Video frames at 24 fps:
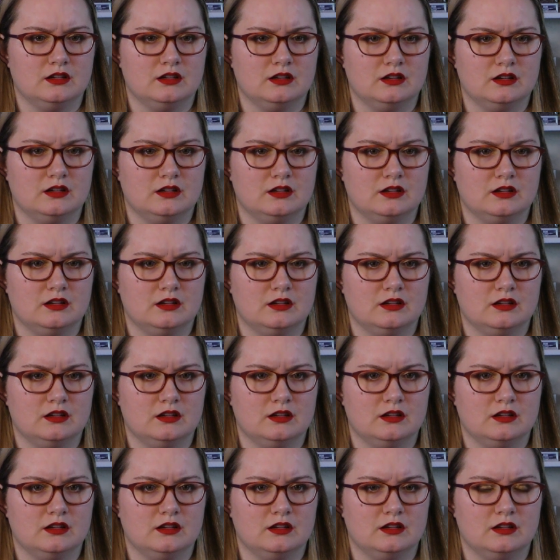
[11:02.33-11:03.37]

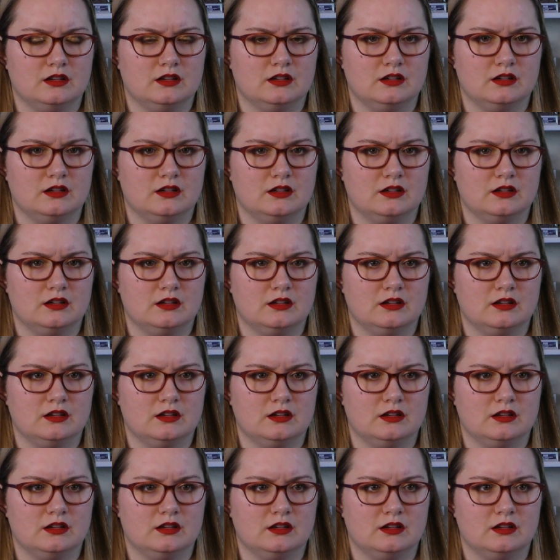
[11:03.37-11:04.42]

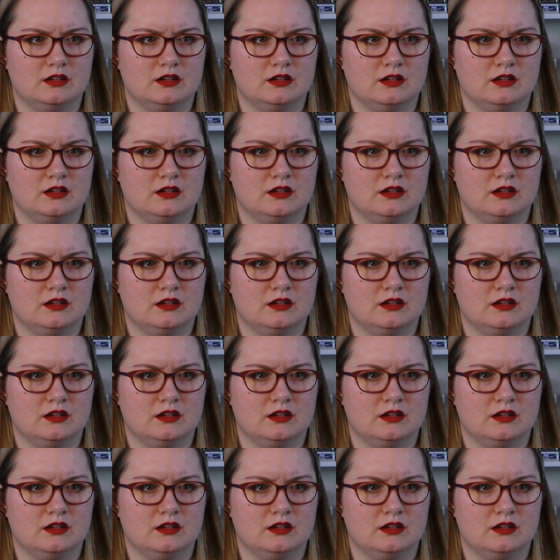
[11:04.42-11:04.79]
This person isn't speaking.